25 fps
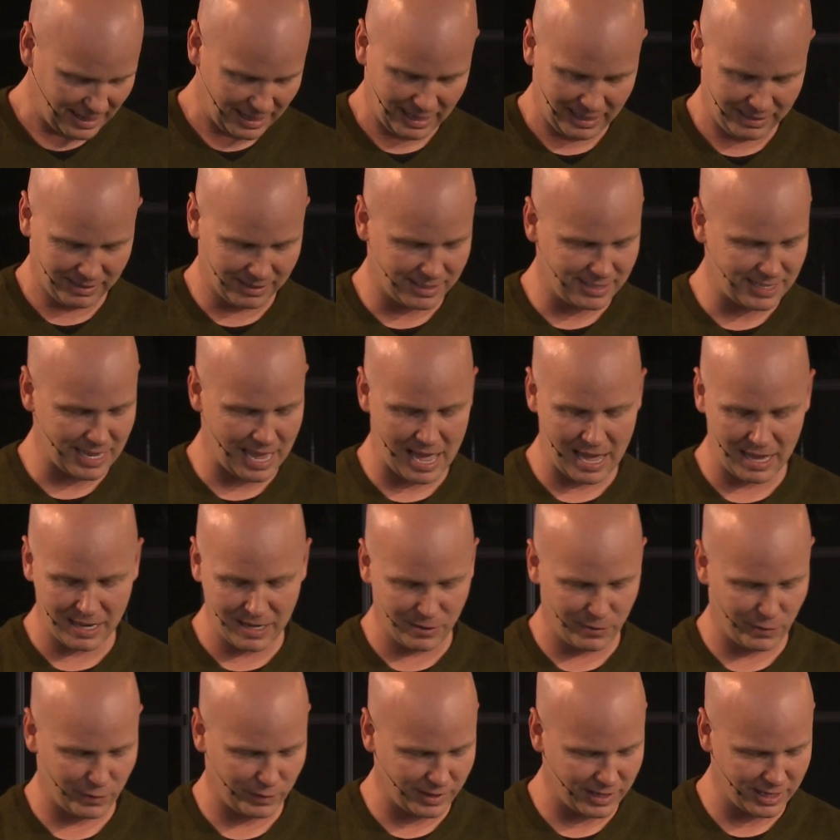In the
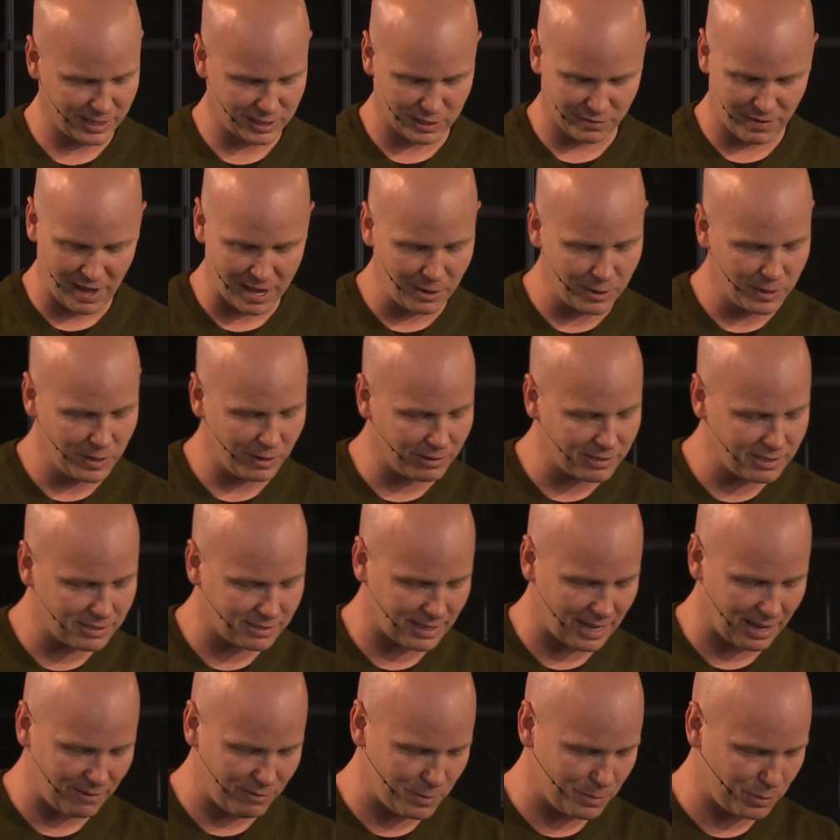tiny flesh of, a
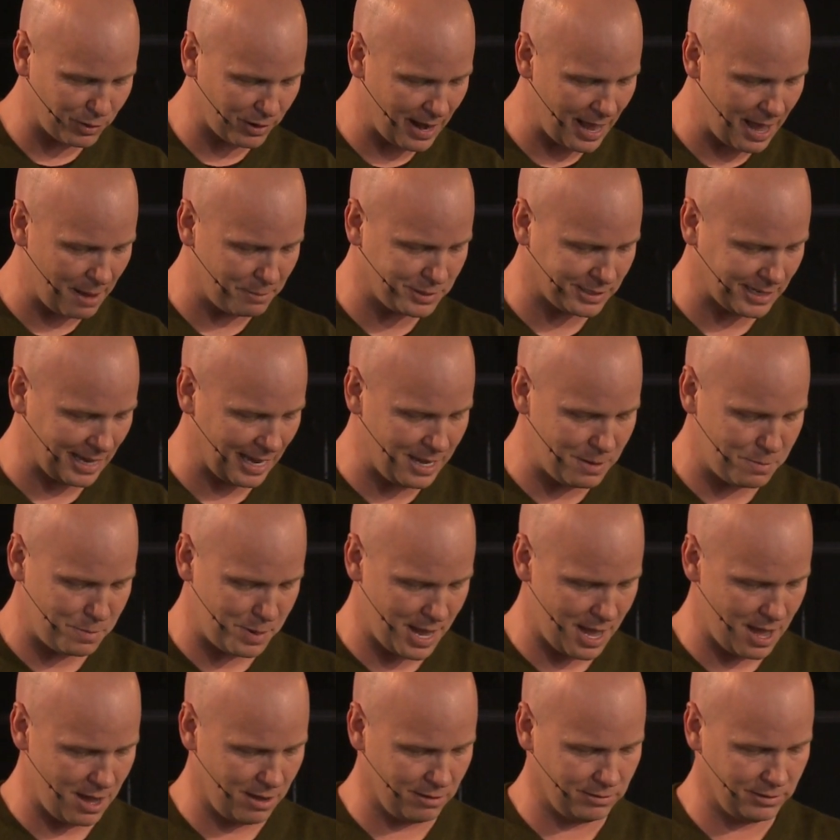7, perhaps
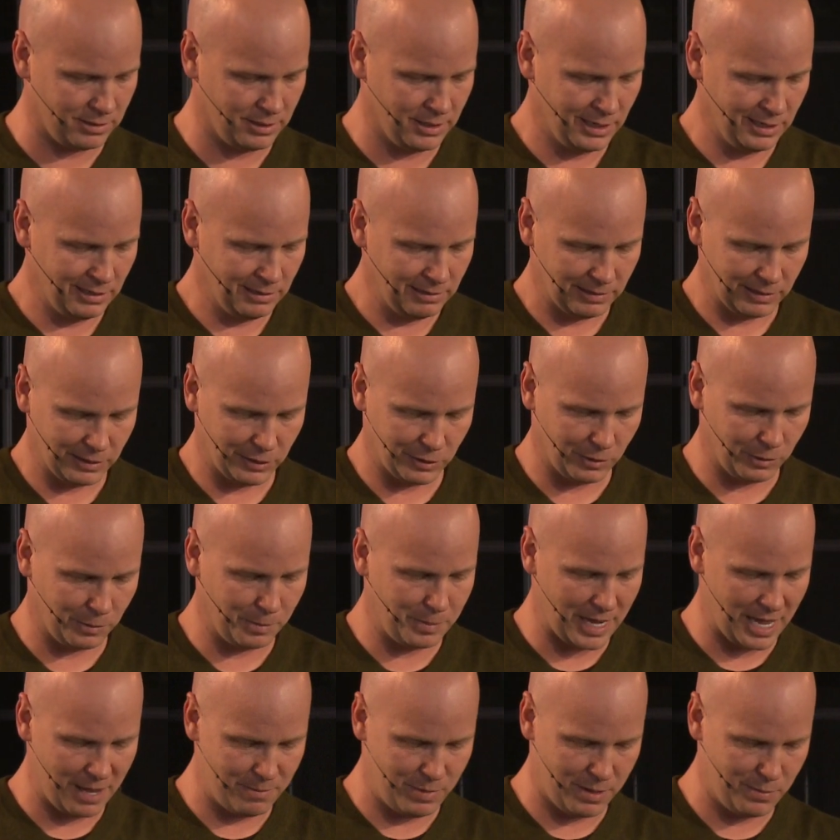8-pound little
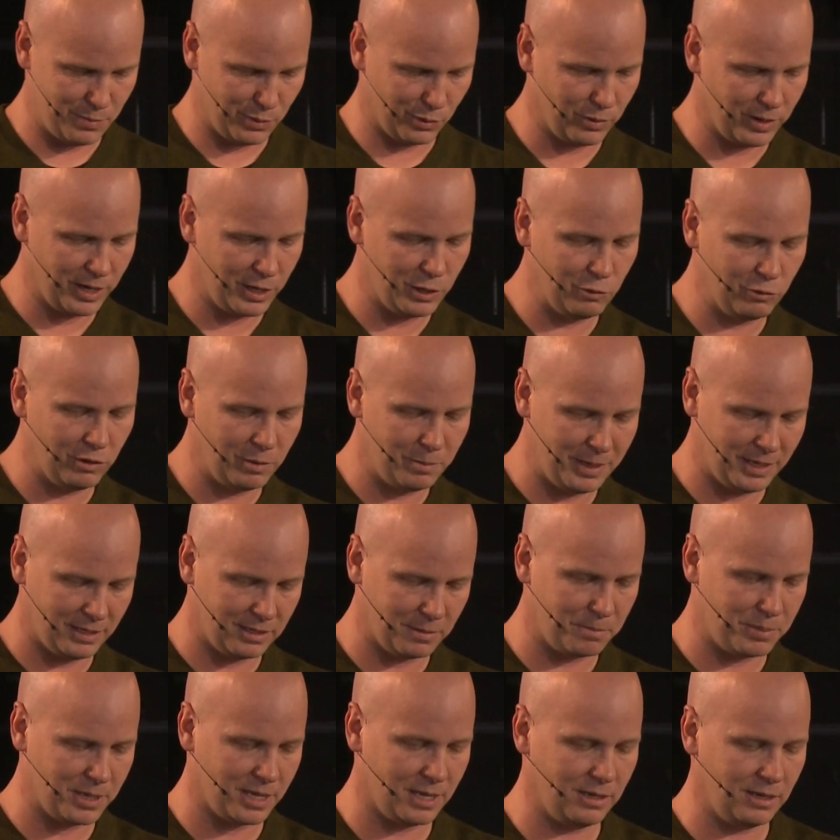baby boy who would be
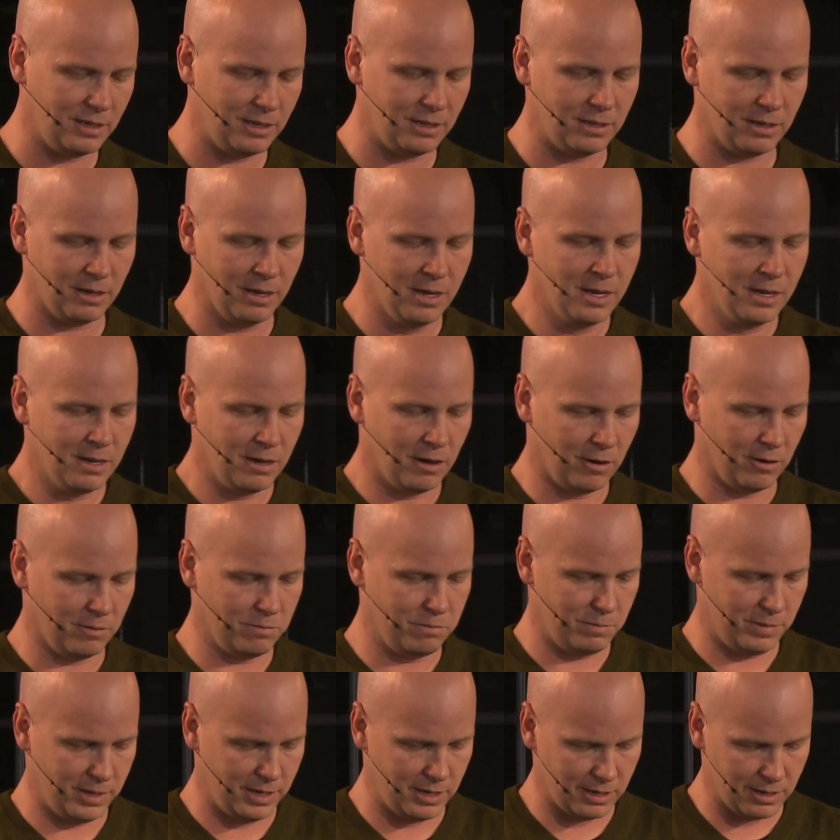dependent
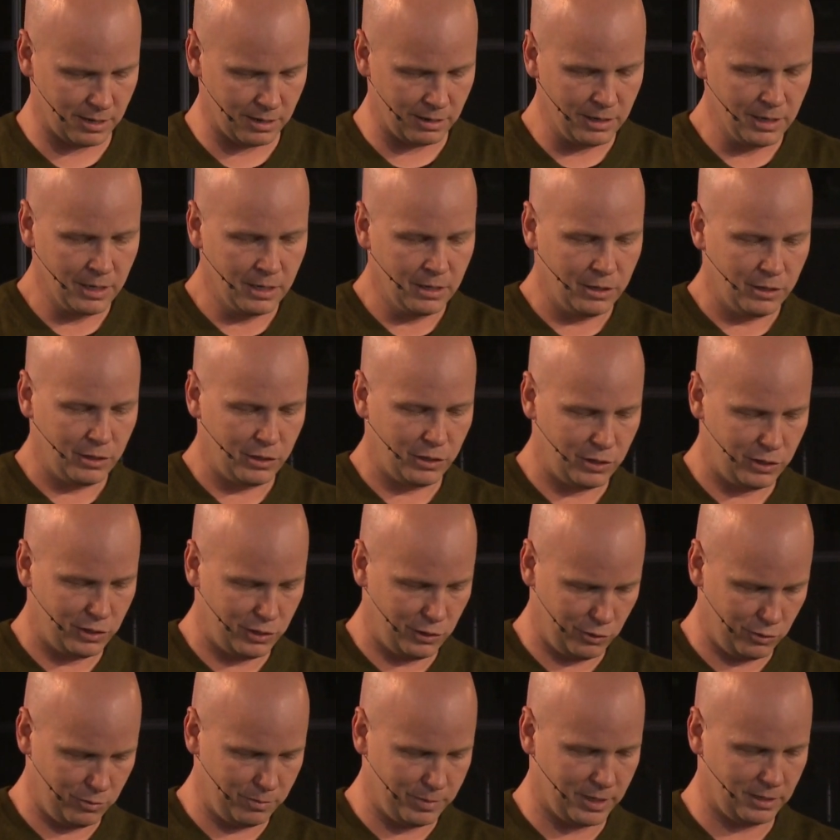on mere
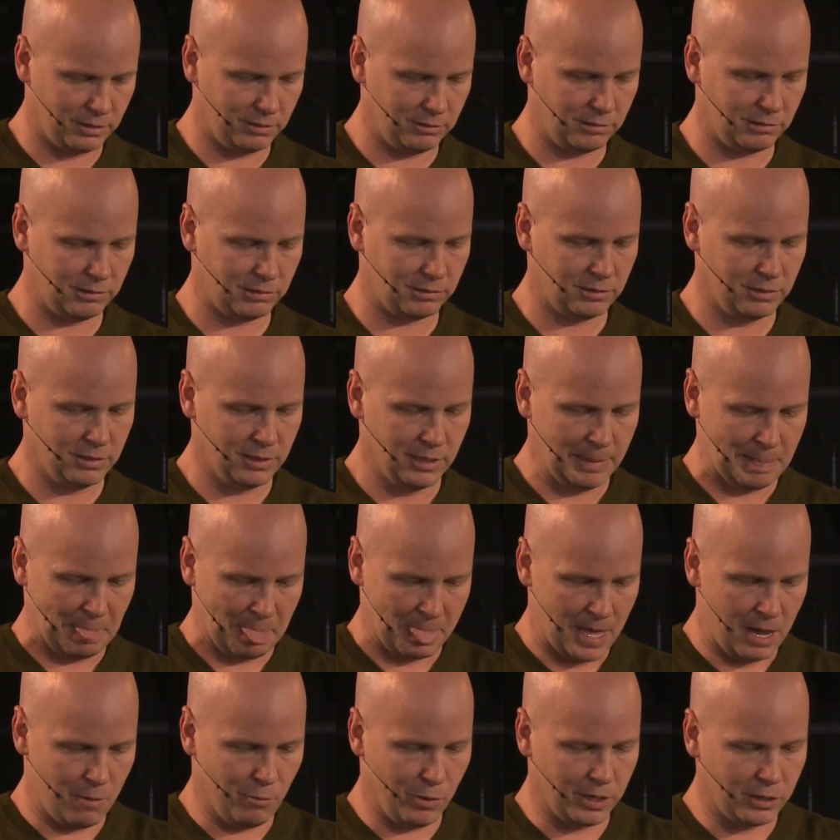humans
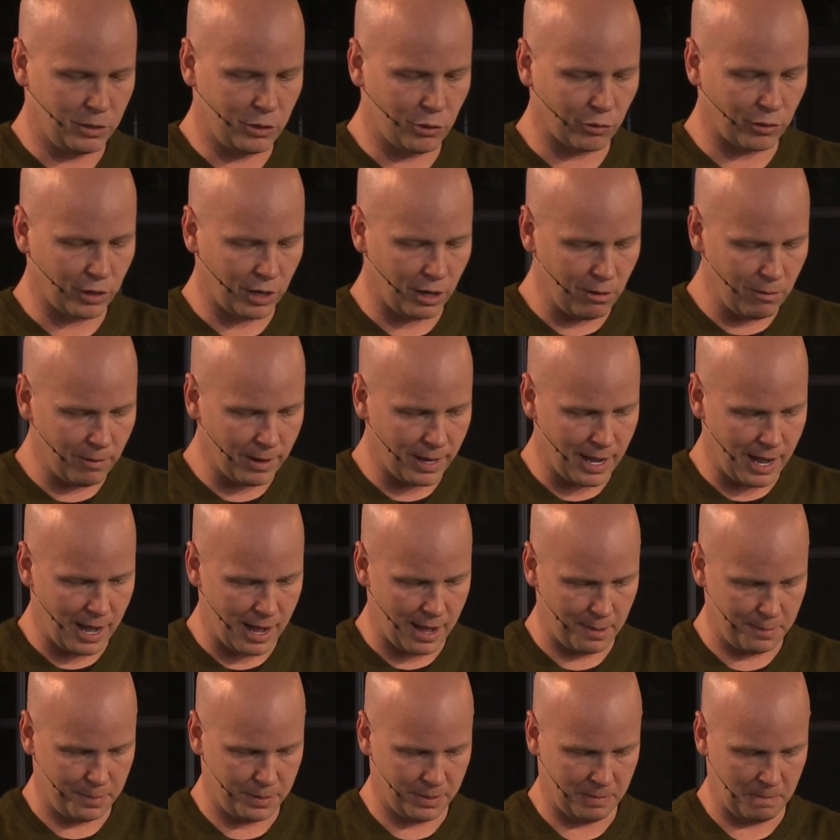and would grow
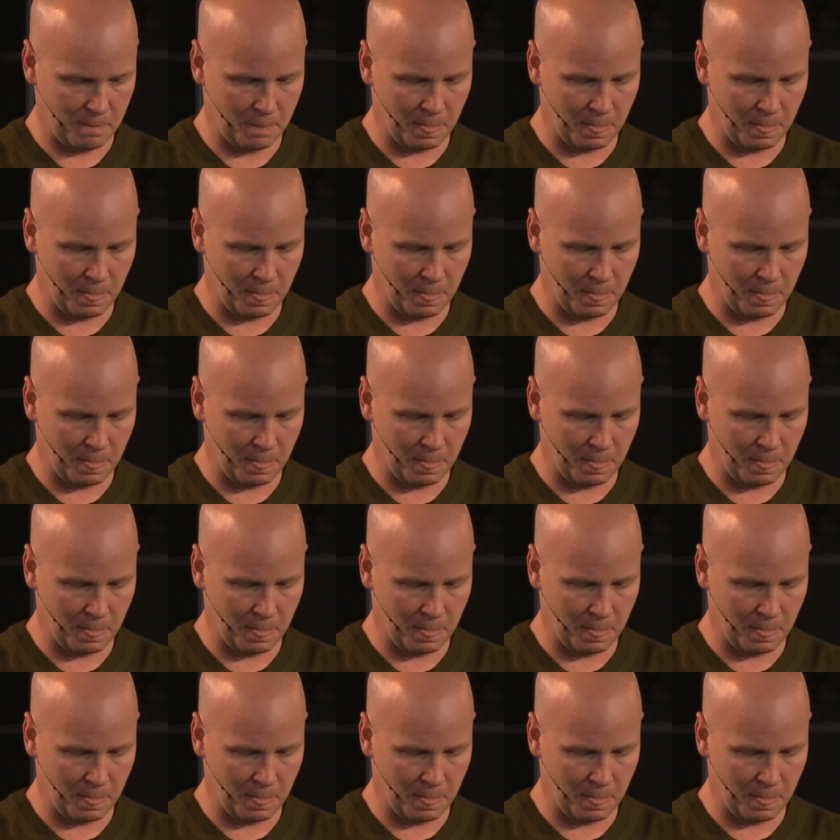up,